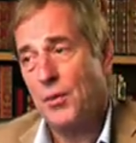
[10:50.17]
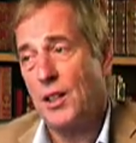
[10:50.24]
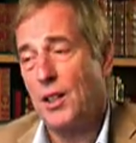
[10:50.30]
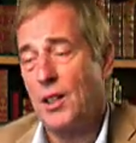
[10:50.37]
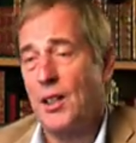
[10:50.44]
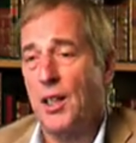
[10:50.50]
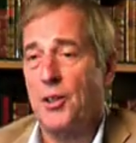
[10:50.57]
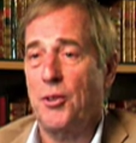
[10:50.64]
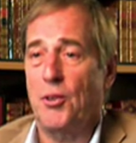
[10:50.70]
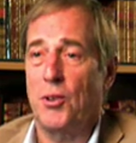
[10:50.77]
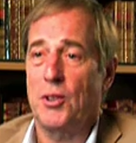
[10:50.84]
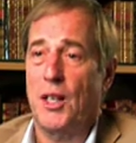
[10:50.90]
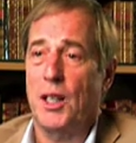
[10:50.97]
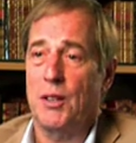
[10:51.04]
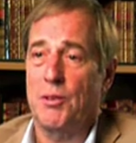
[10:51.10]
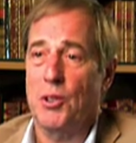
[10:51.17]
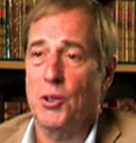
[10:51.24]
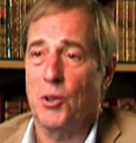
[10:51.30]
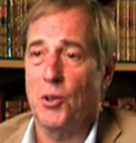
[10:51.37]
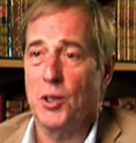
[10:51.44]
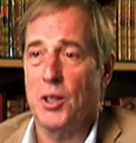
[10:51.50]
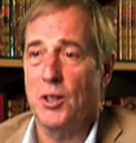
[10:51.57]
He got thrown out of his
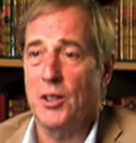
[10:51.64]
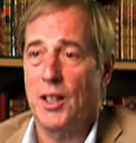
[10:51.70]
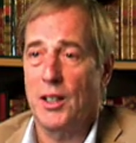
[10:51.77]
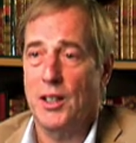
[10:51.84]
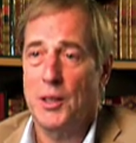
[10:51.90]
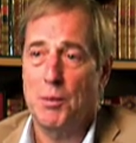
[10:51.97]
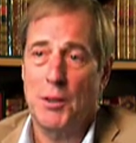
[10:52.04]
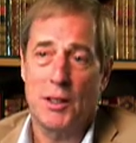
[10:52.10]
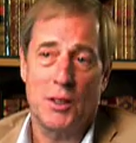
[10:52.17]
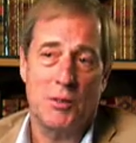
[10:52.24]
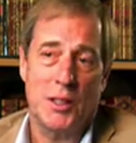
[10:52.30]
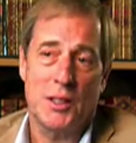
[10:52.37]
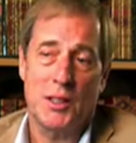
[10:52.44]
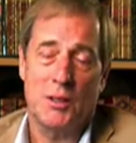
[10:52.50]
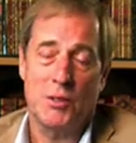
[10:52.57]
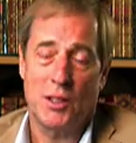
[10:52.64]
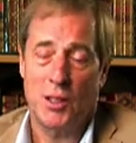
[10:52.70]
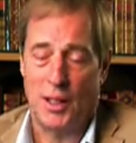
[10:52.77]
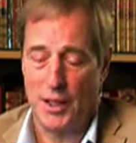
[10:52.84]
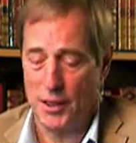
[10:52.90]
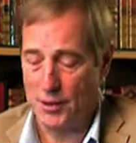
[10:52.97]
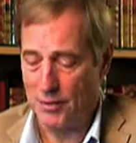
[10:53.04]
order, and he spent the rest of his
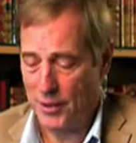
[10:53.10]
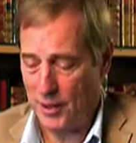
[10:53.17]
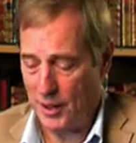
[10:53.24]
life